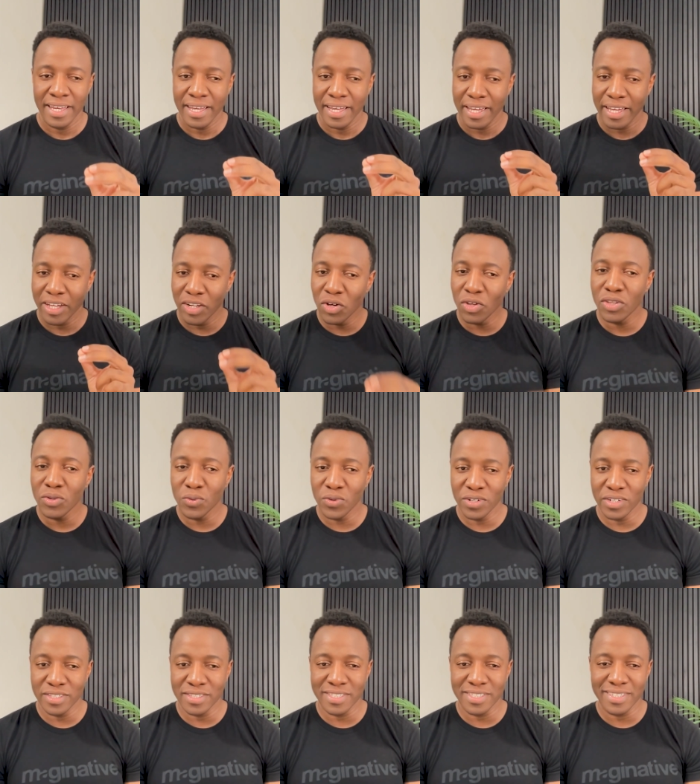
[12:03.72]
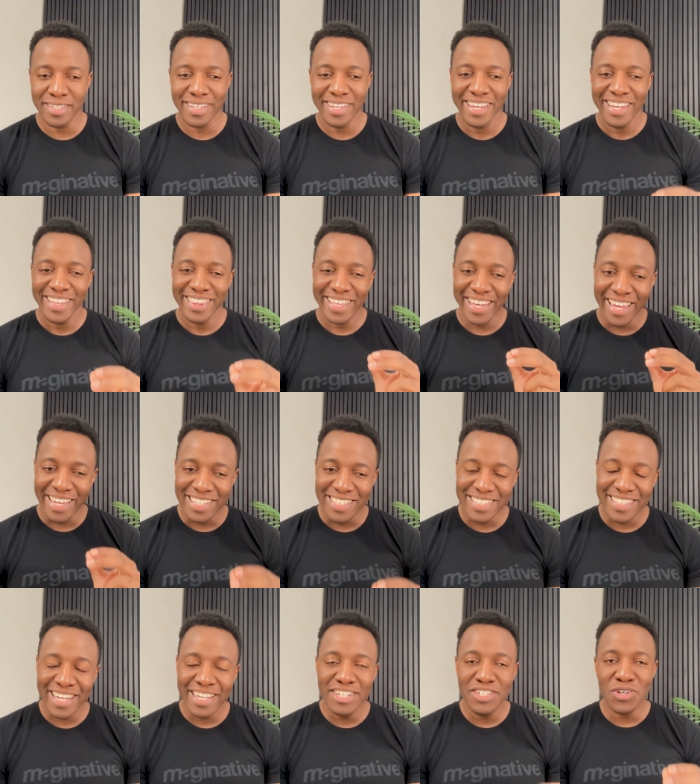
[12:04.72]
In other words, the
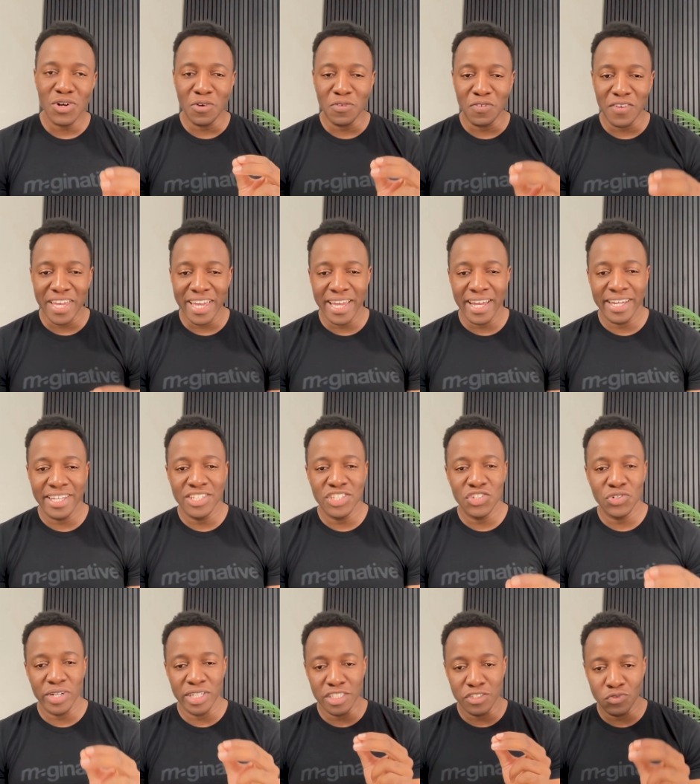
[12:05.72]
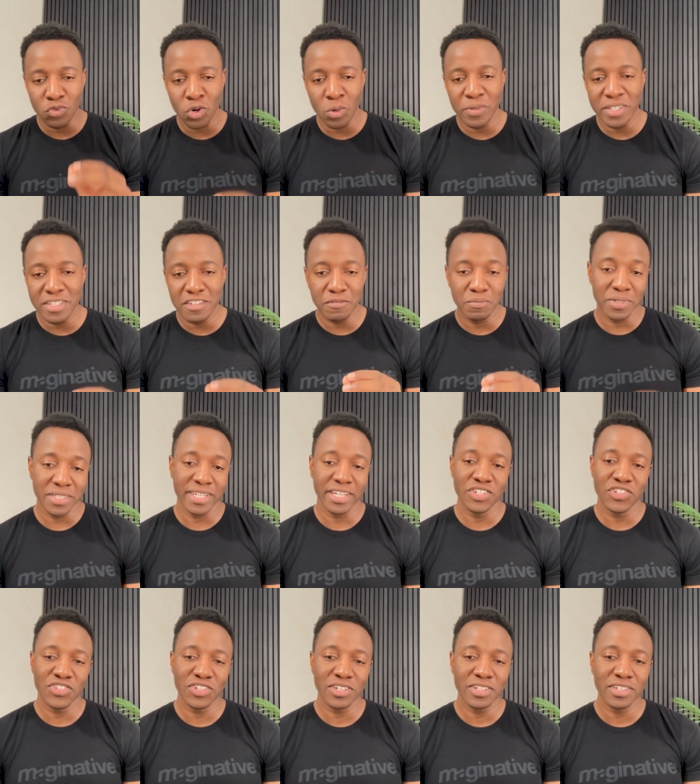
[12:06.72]
extent of AI's transformative
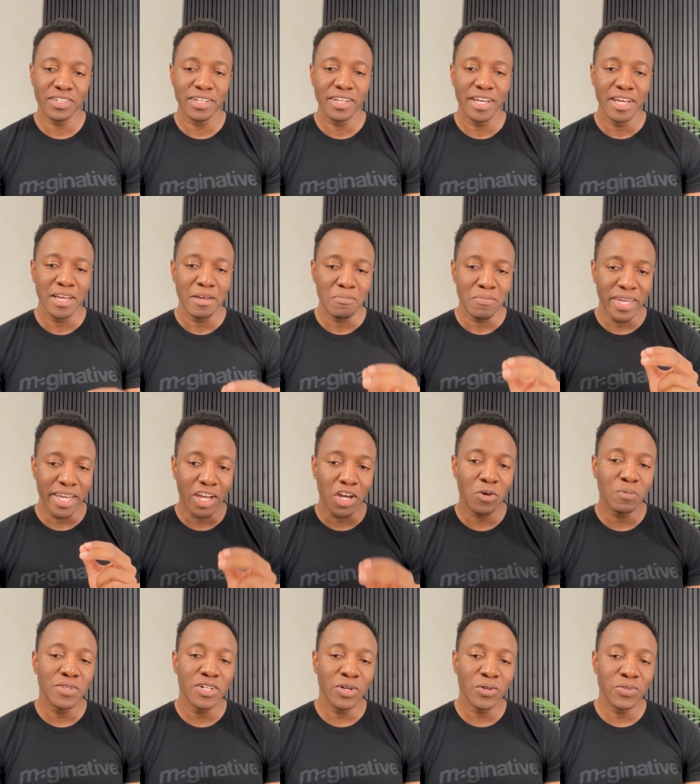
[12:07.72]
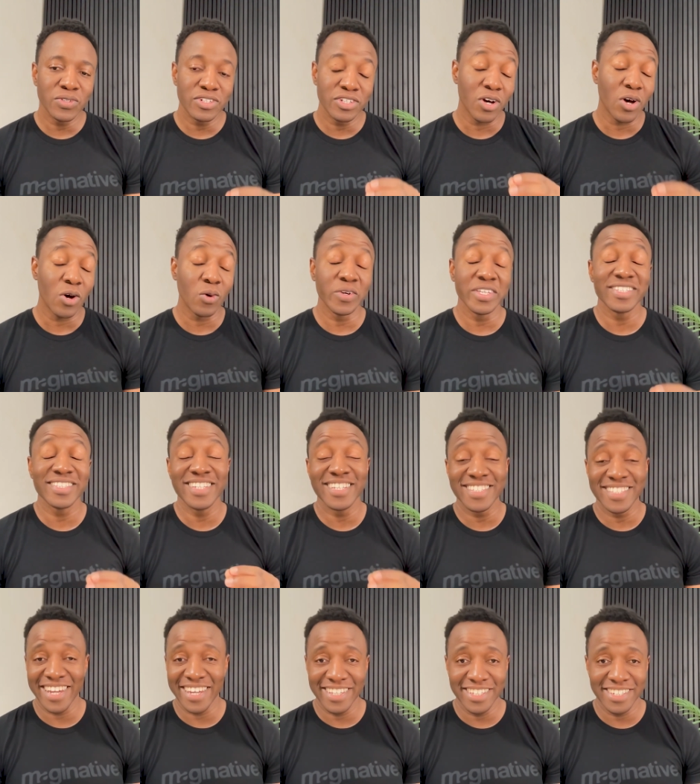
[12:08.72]
potential may come down to how it's
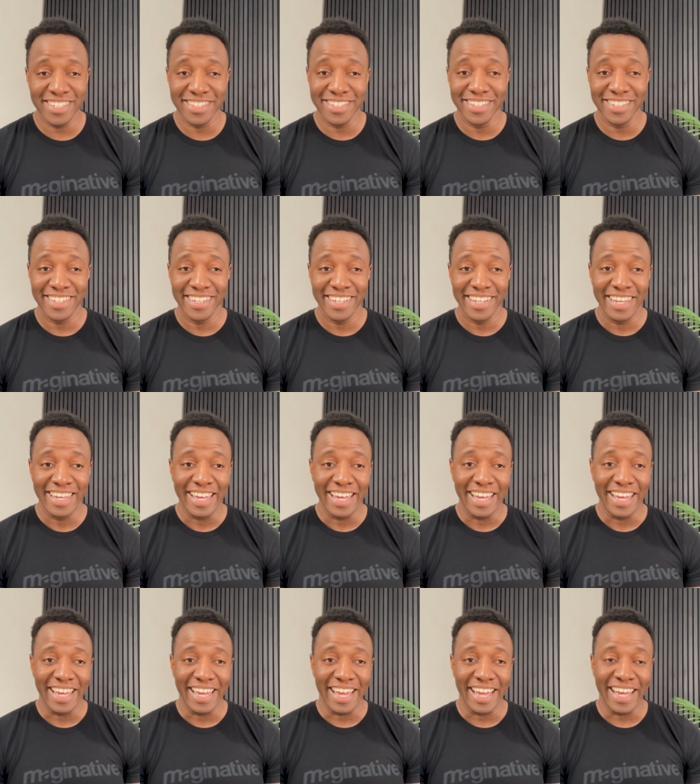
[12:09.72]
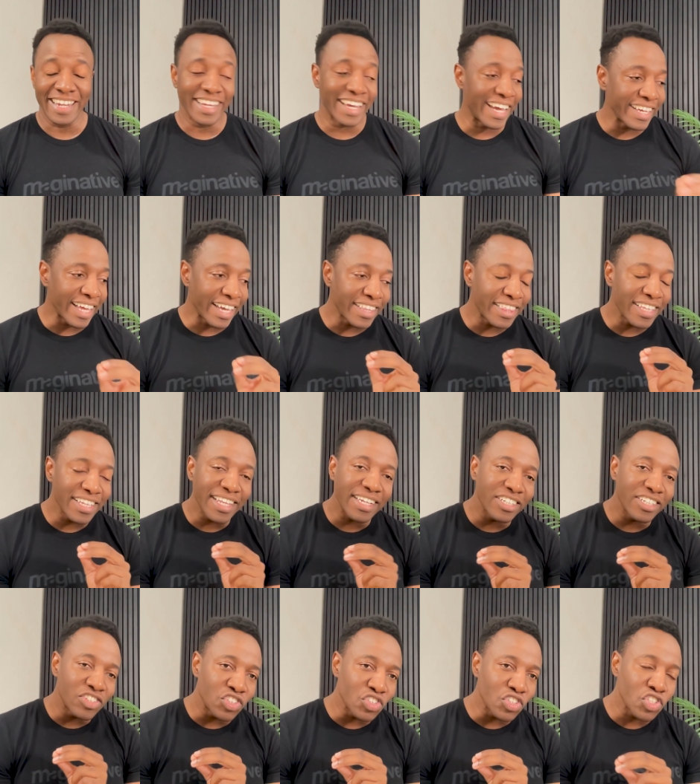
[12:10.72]
designed. And I, I think that
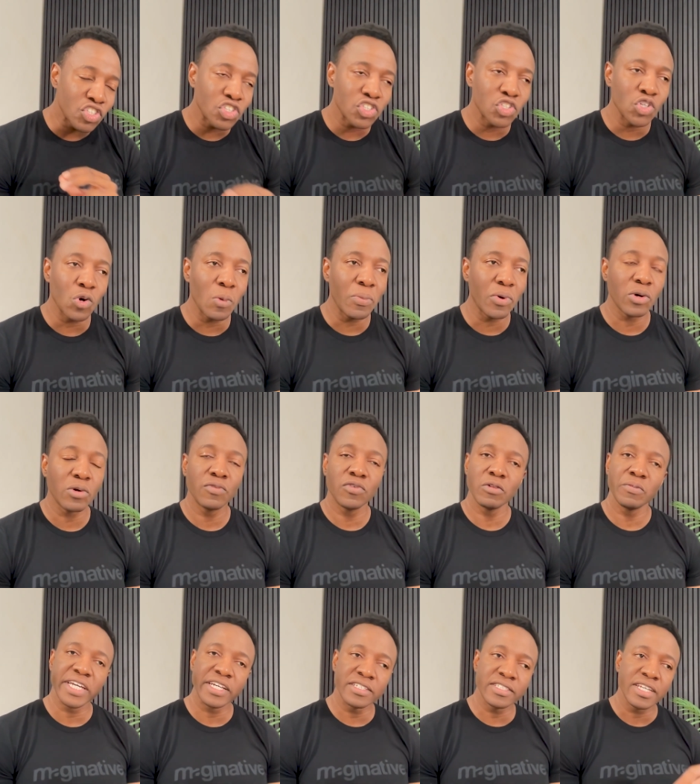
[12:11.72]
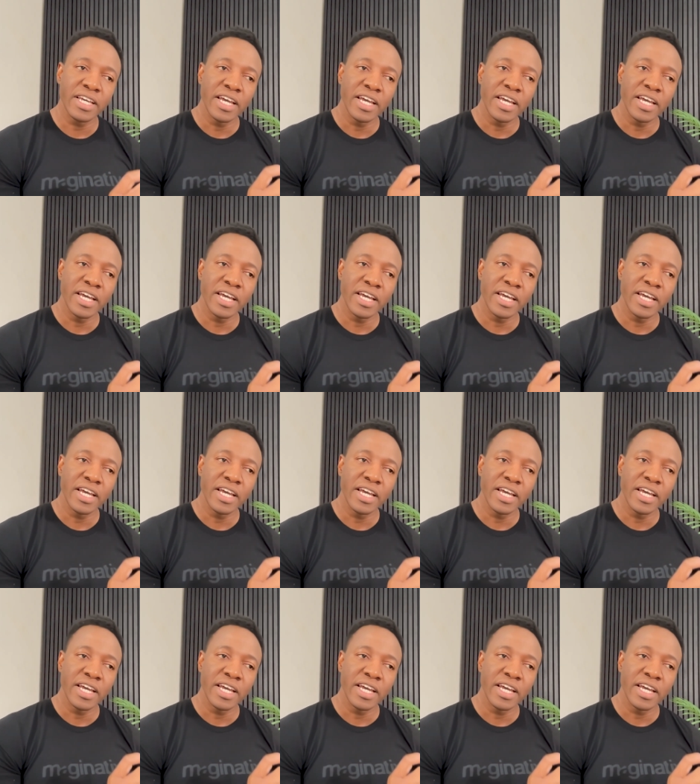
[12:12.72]
is hmm so powerful because